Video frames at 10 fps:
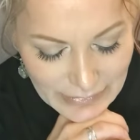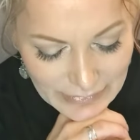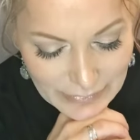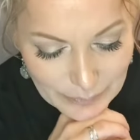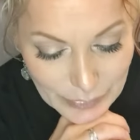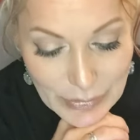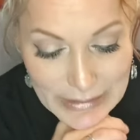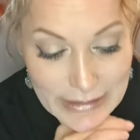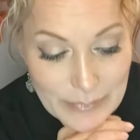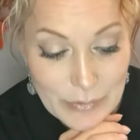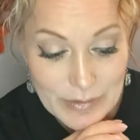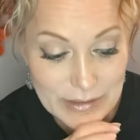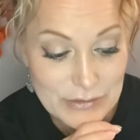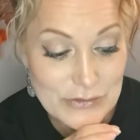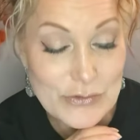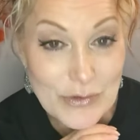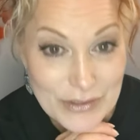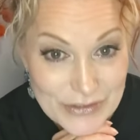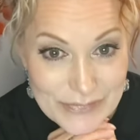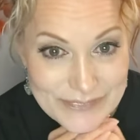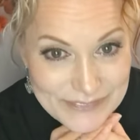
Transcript: the book ended up going into storage.